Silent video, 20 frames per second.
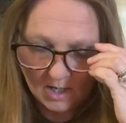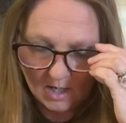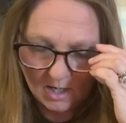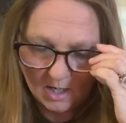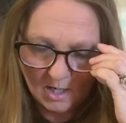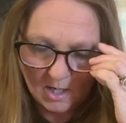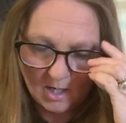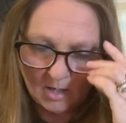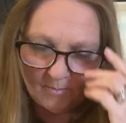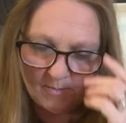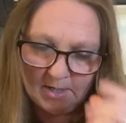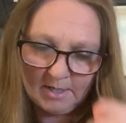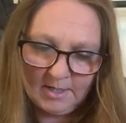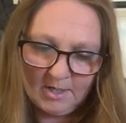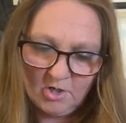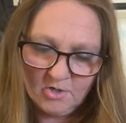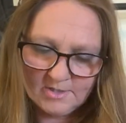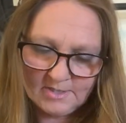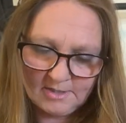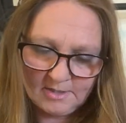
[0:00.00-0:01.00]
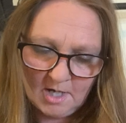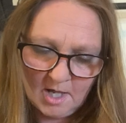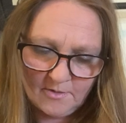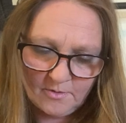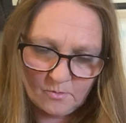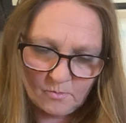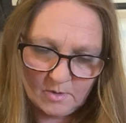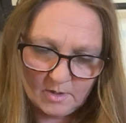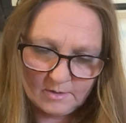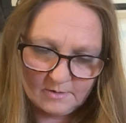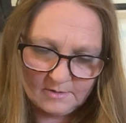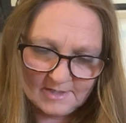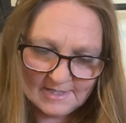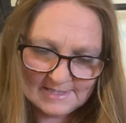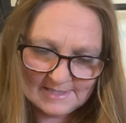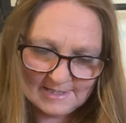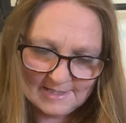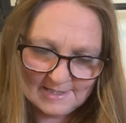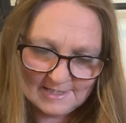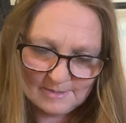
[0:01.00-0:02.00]
Um, and here's another one.
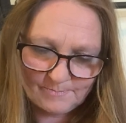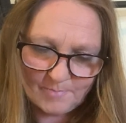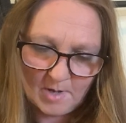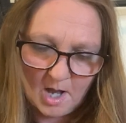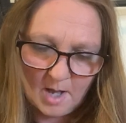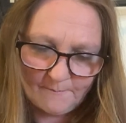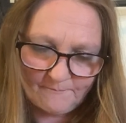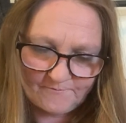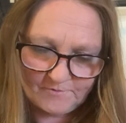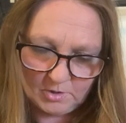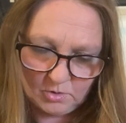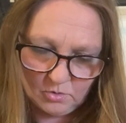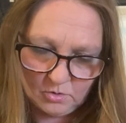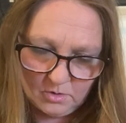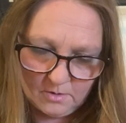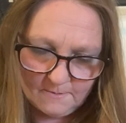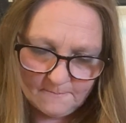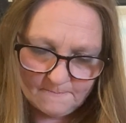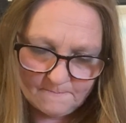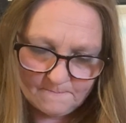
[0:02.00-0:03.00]
This is Pop Fuel.